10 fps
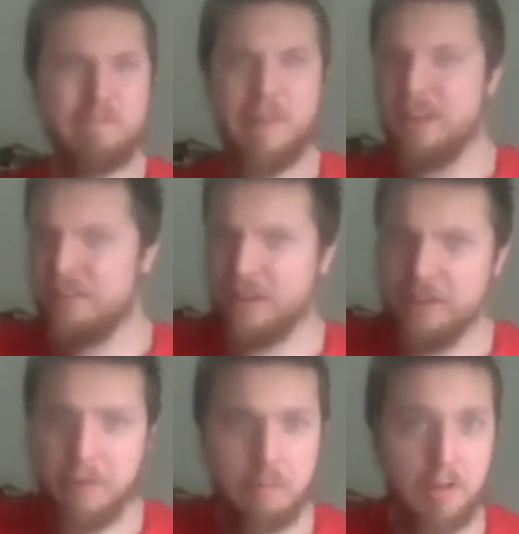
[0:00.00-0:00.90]
as you hear
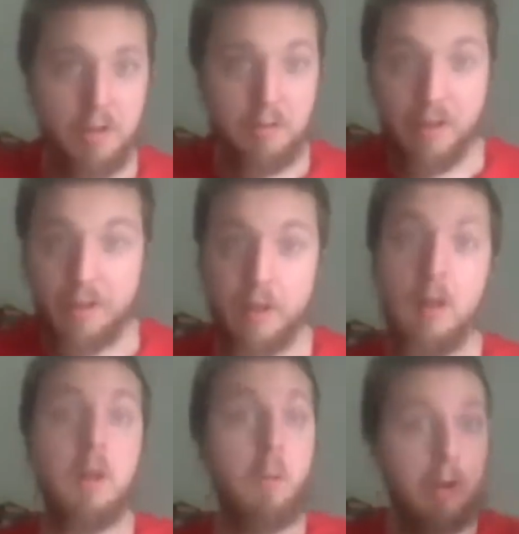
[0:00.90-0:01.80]
the music,
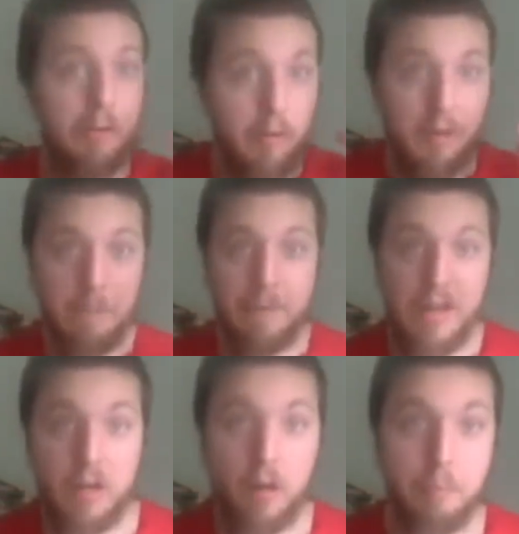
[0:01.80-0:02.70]
we are doing a
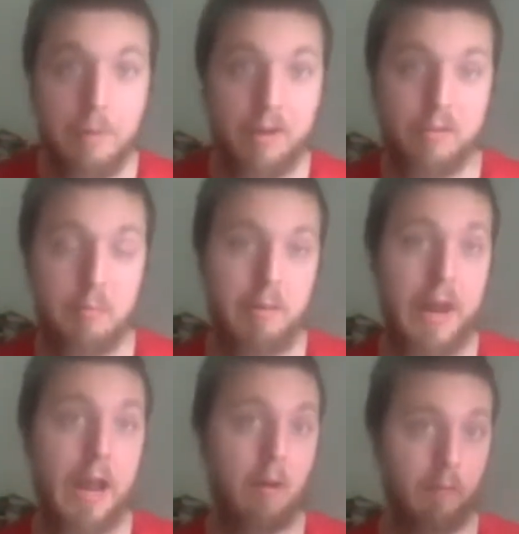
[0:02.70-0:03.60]
band called Buster
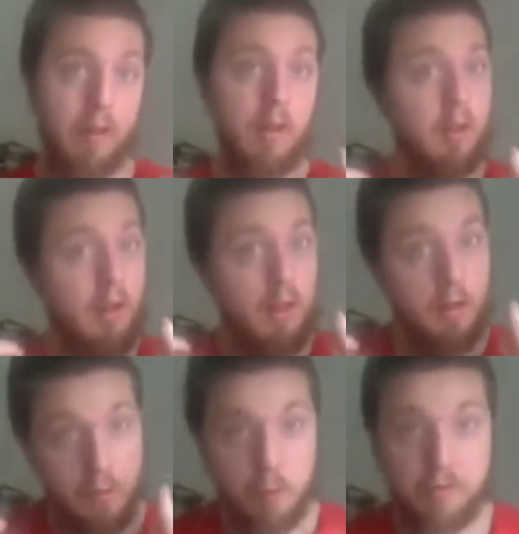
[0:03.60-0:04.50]
Brown,
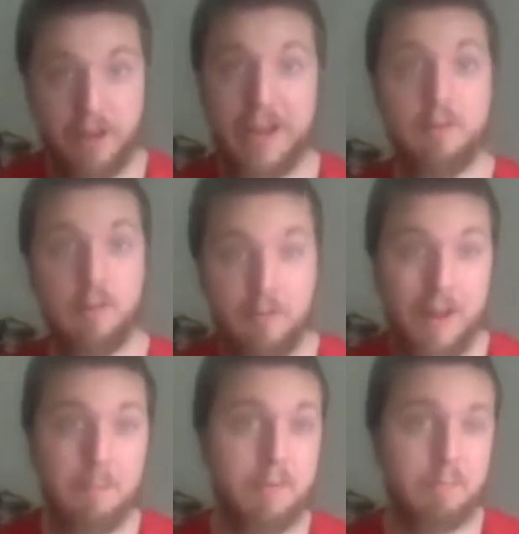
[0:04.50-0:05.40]
which has a
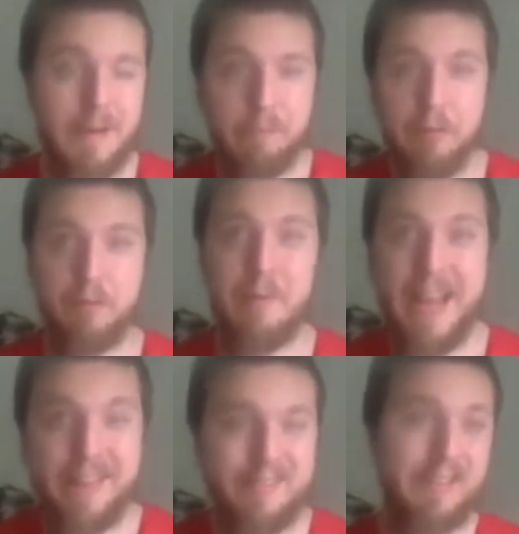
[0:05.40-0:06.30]
famous member from
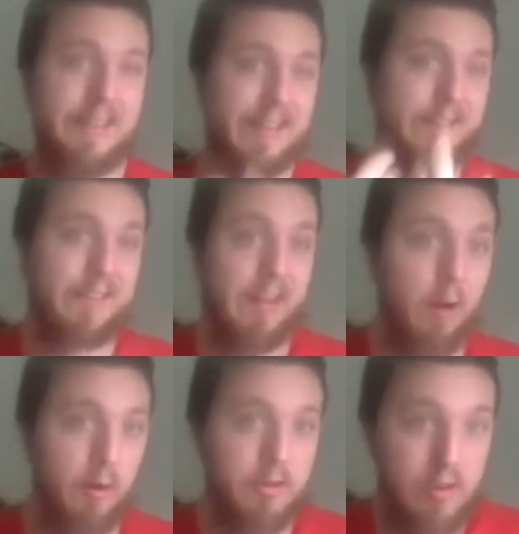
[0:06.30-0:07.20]
AC/DC
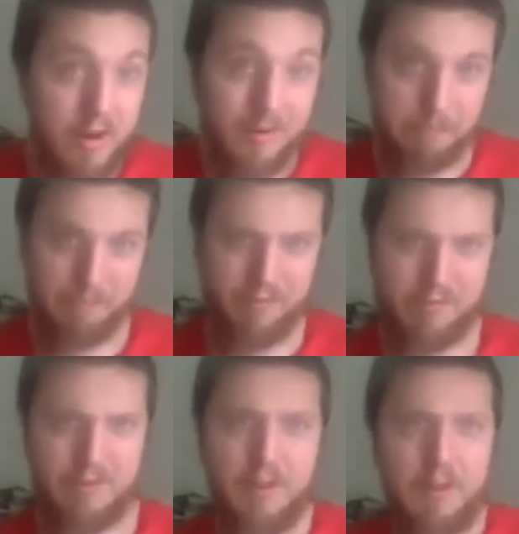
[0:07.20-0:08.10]
on
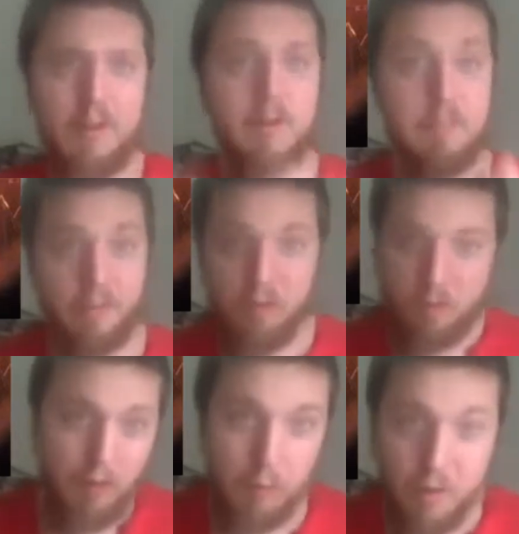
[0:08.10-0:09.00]
drums. Mr.
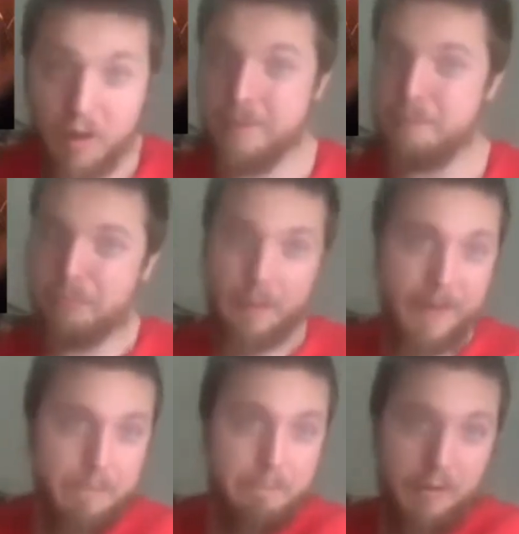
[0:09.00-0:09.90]
Phil Rudd
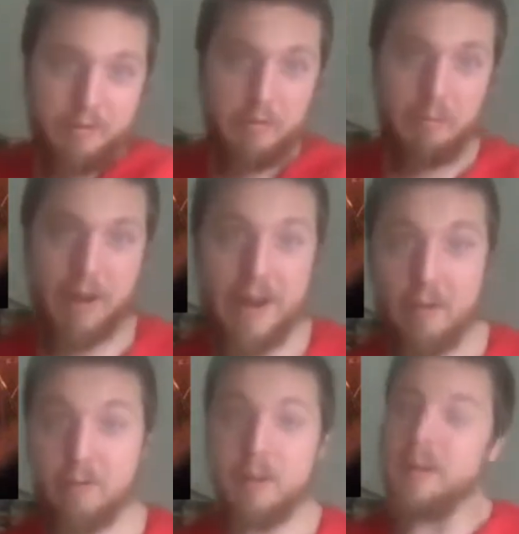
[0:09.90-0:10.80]
played in Buster
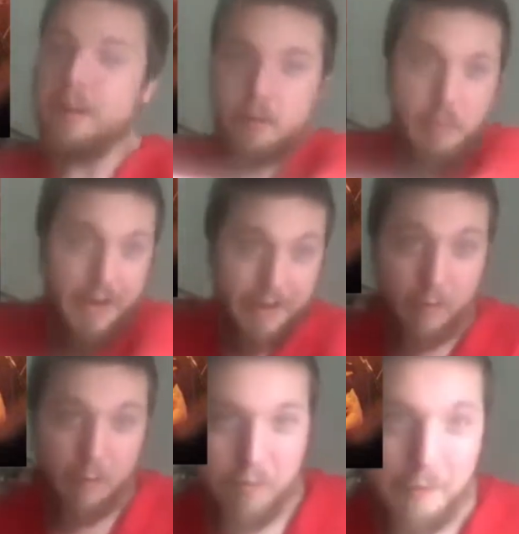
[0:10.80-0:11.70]
Brown. You might
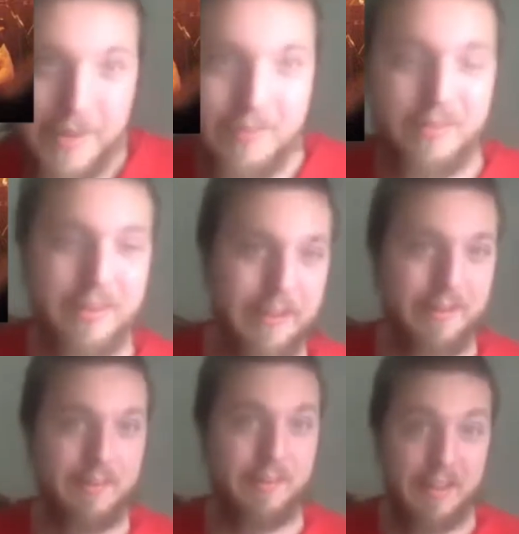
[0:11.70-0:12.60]
know him from
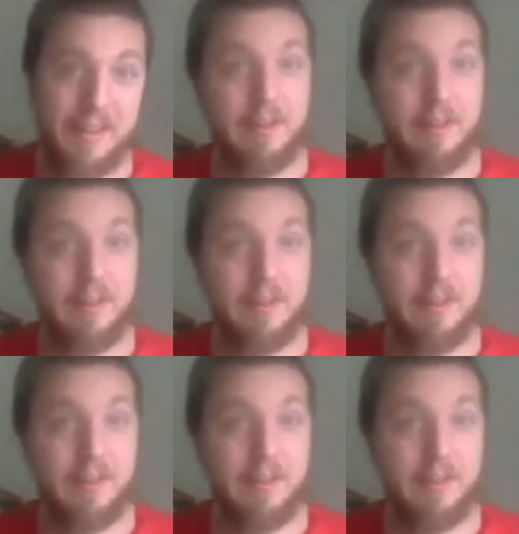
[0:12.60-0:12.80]
AC/DC.